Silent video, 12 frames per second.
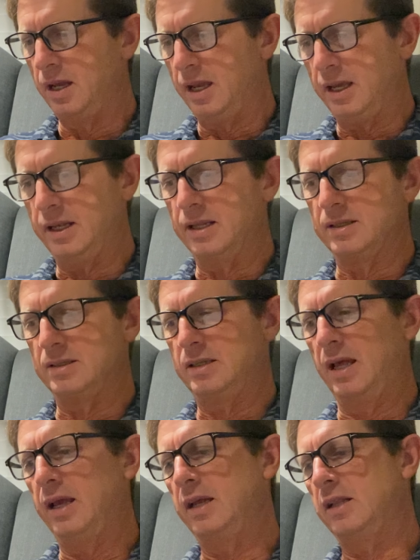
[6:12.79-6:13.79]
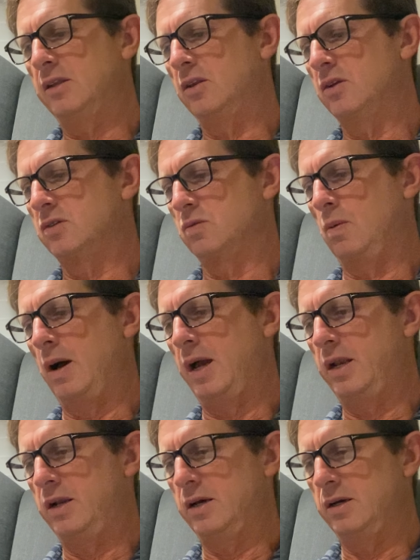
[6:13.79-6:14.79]
He disdained the
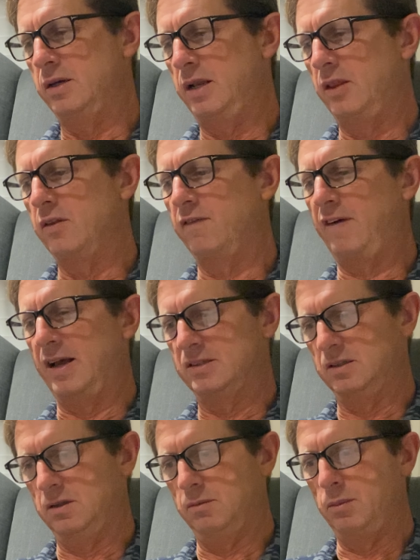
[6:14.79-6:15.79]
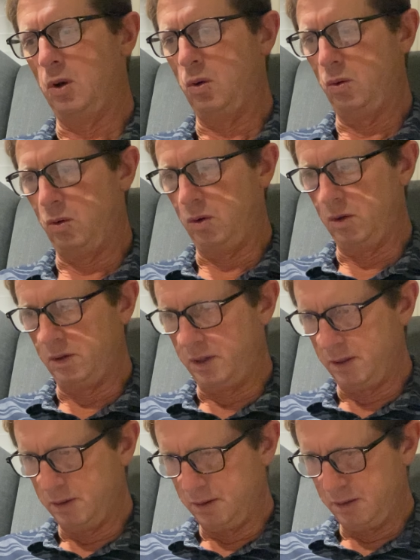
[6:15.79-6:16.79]
swineherd and the wassail bowl,
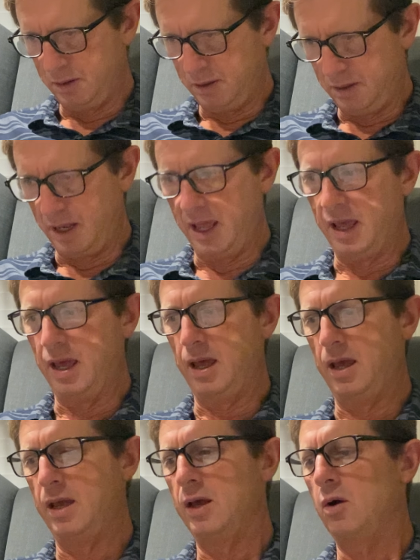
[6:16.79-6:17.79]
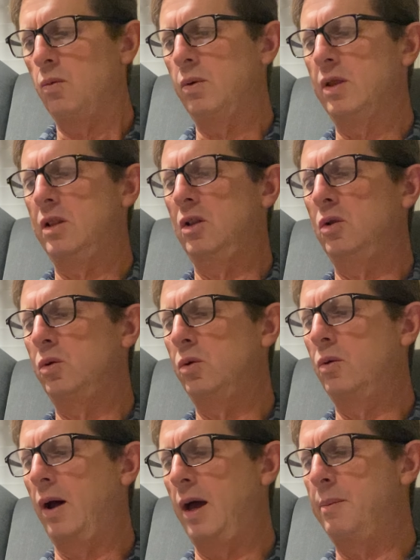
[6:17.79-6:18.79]
Nay, with
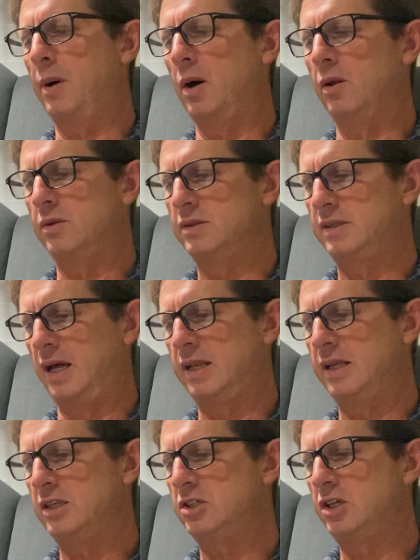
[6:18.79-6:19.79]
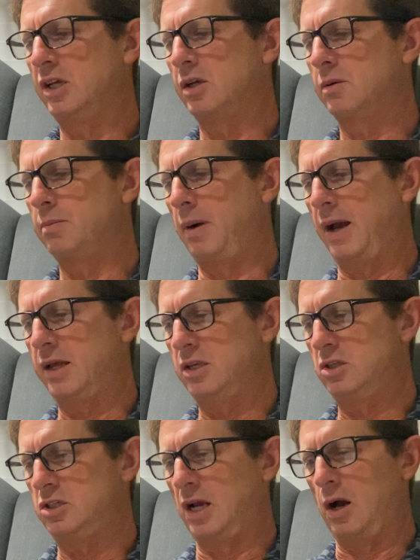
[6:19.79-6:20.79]
lewd ribald sat he cheek by
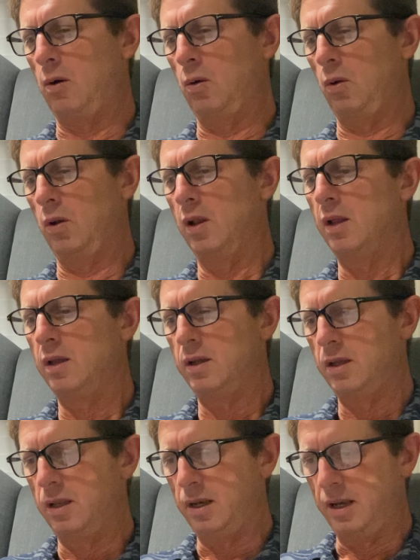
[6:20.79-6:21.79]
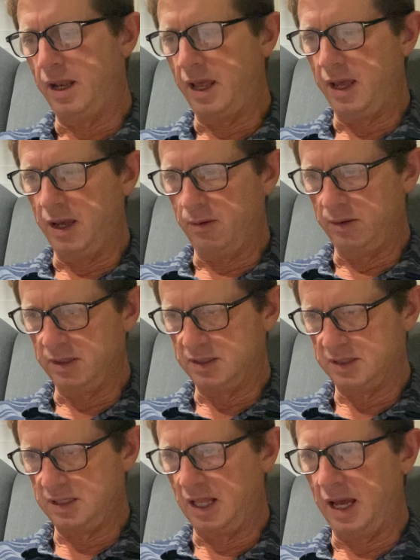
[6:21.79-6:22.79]
jowl, nay with
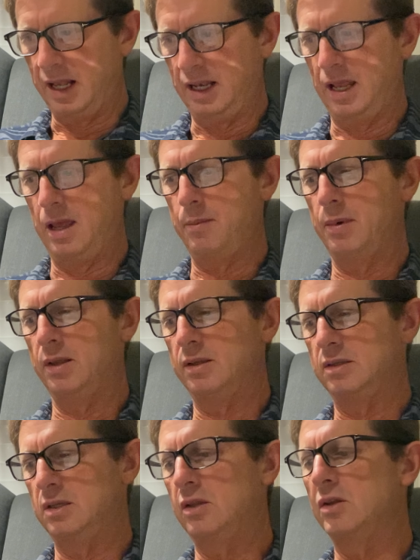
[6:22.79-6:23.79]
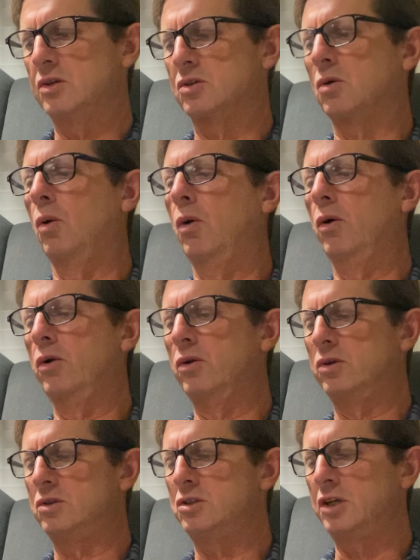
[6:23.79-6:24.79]
sly laymans in the
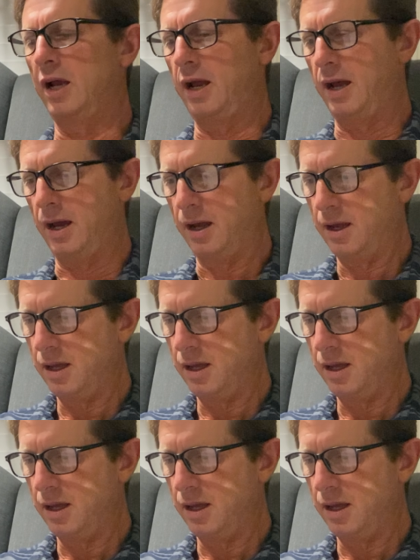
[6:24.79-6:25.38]
scorner's chair.